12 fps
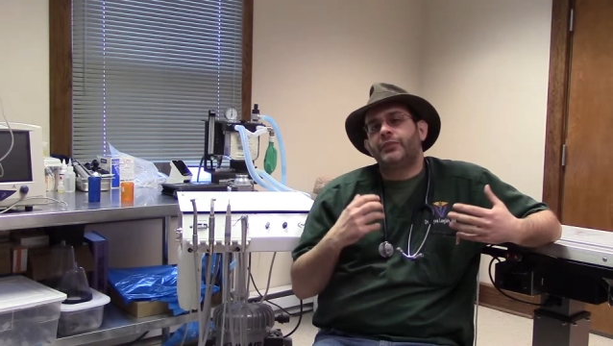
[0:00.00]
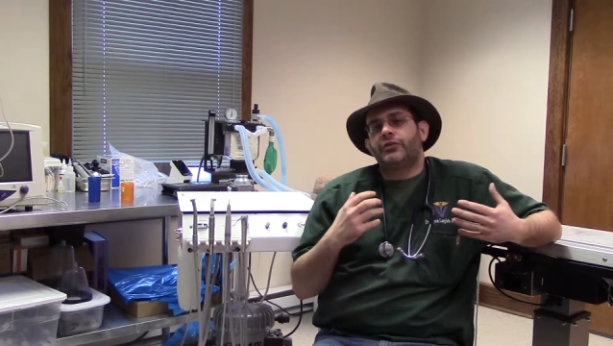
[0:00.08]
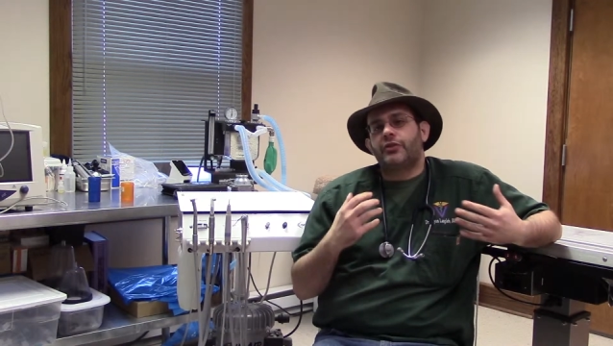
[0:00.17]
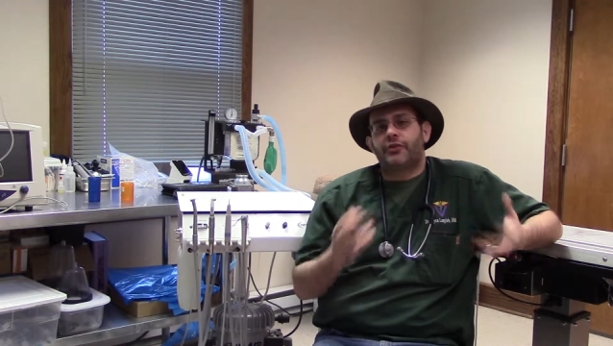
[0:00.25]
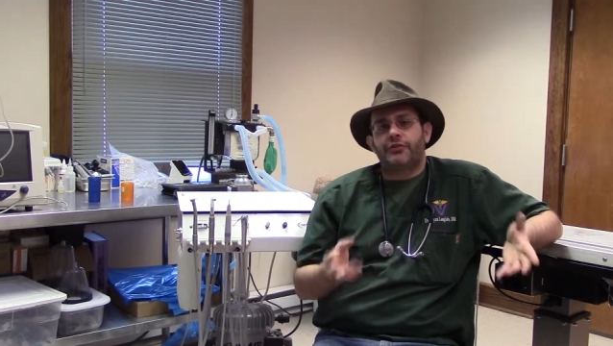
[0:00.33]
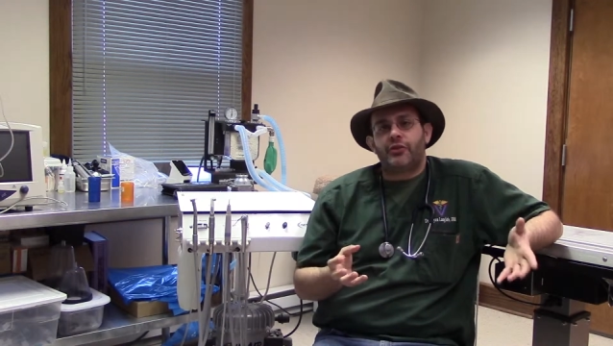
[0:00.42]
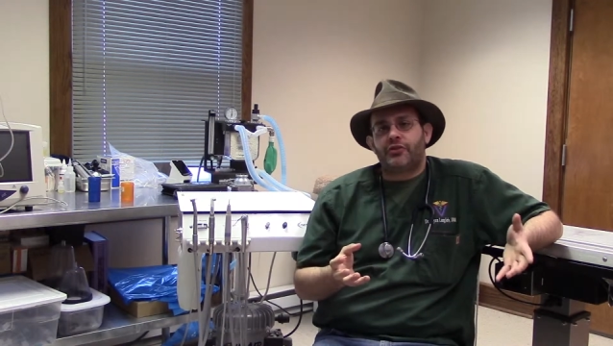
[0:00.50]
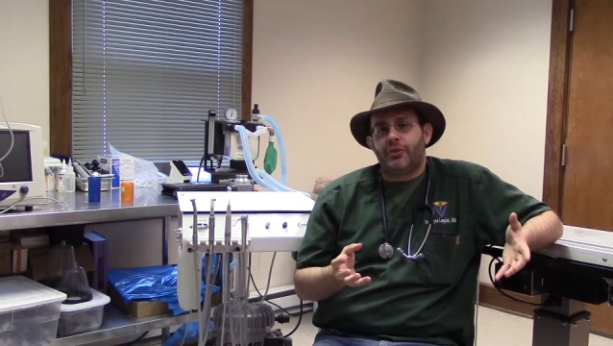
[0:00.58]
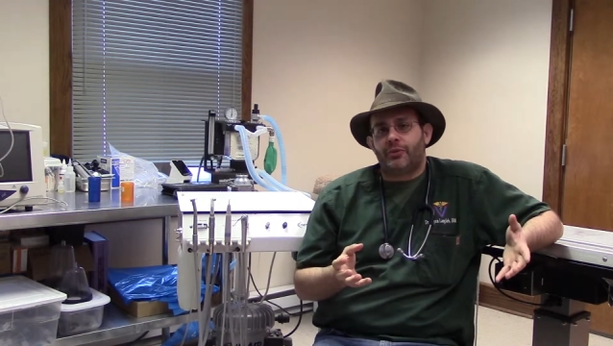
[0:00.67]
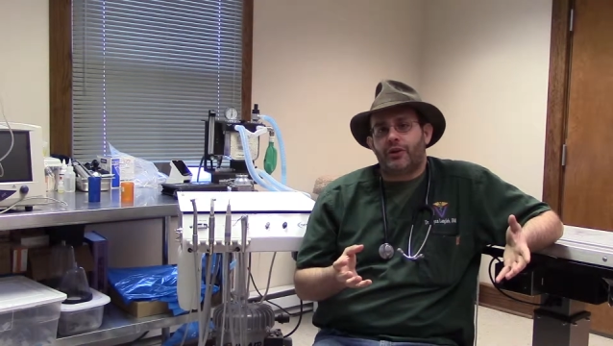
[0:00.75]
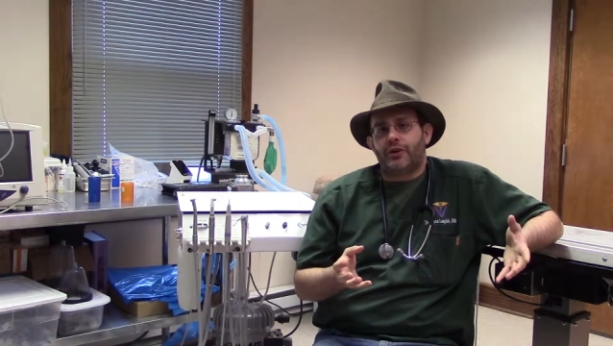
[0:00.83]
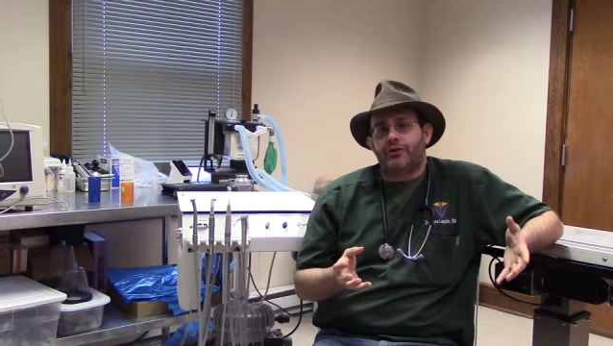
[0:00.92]
So the first
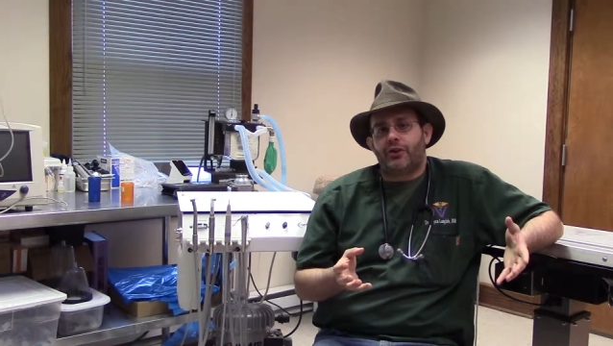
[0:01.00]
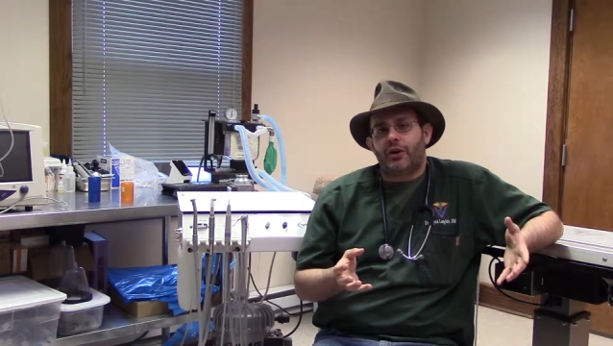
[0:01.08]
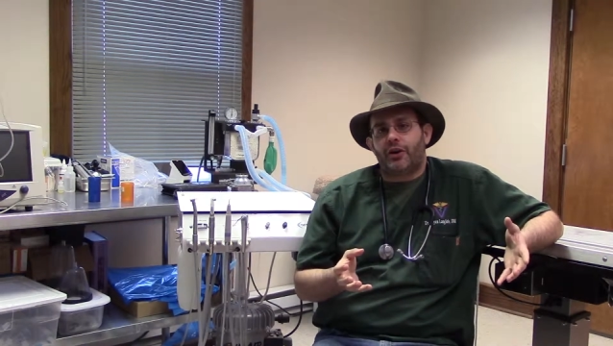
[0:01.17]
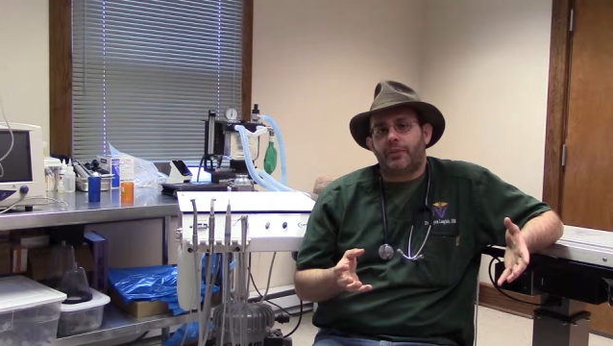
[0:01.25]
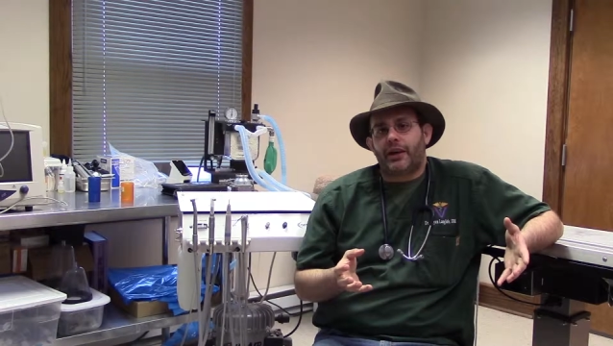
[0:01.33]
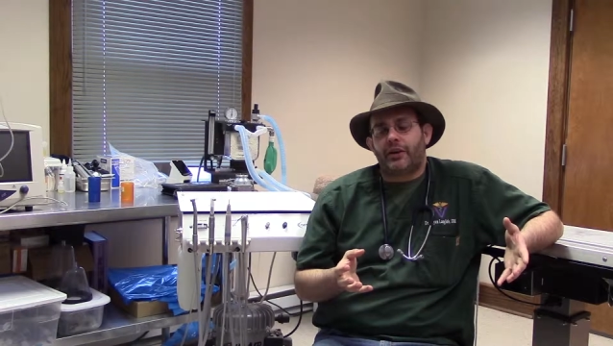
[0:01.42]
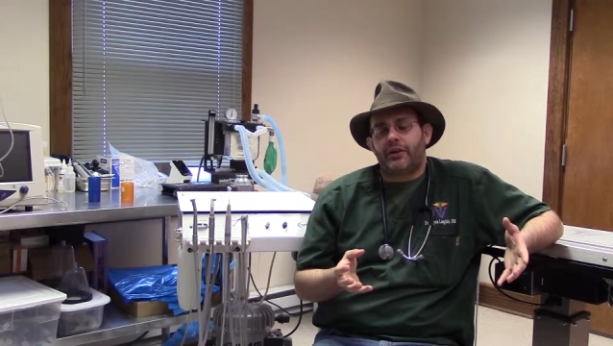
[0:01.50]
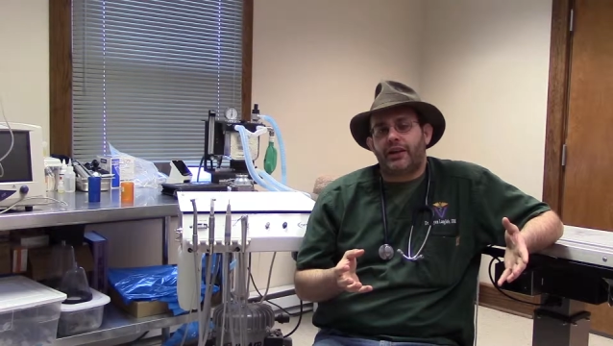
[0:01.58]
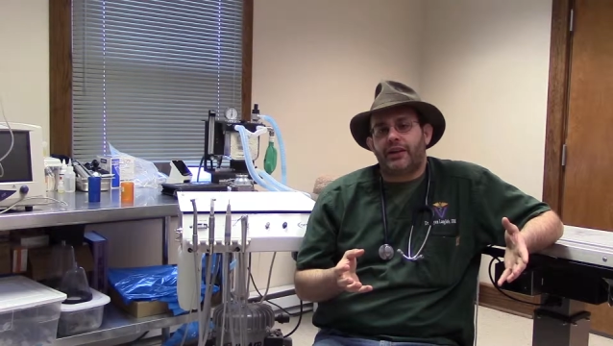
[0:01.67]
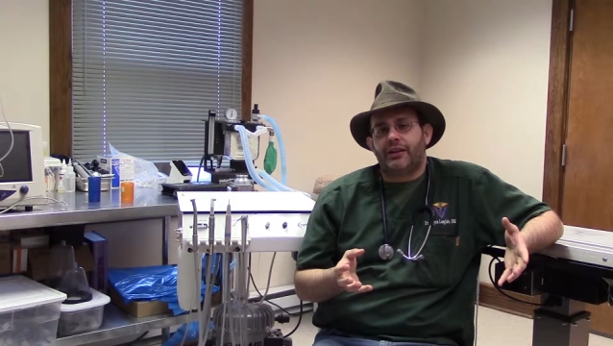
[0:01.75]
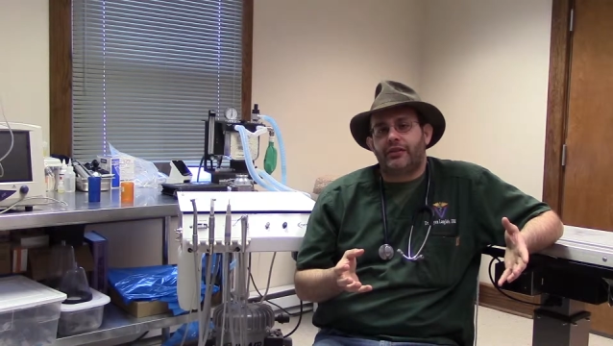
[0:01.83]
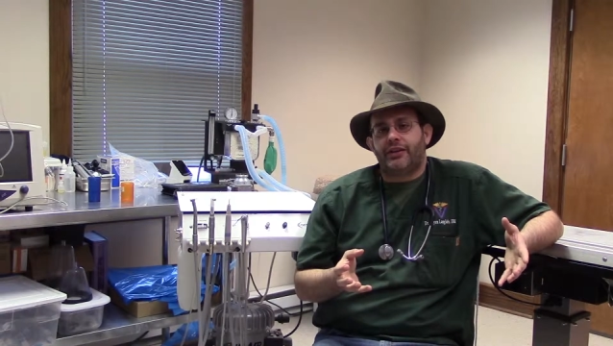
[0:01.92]
thing we're going to talk about
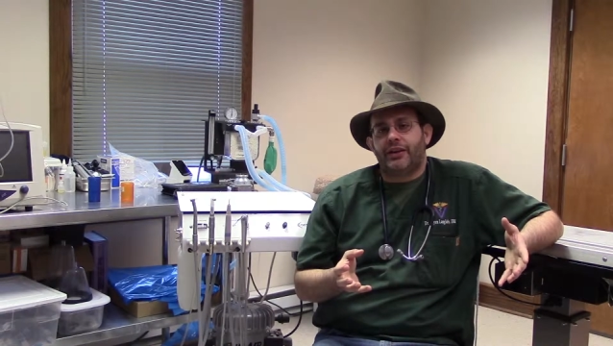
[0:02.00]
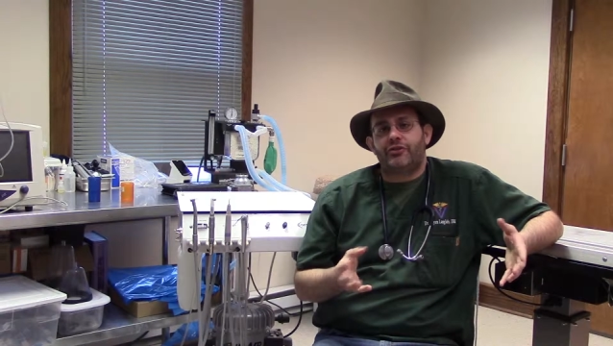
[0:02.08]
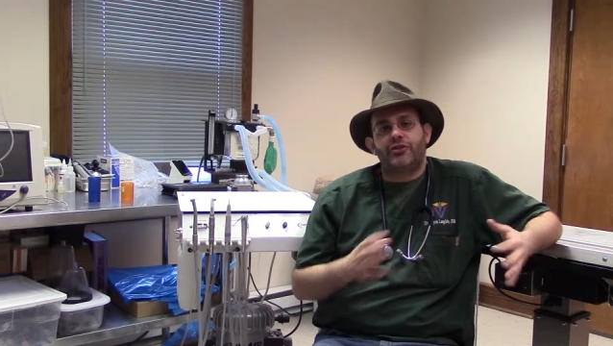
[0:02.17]
is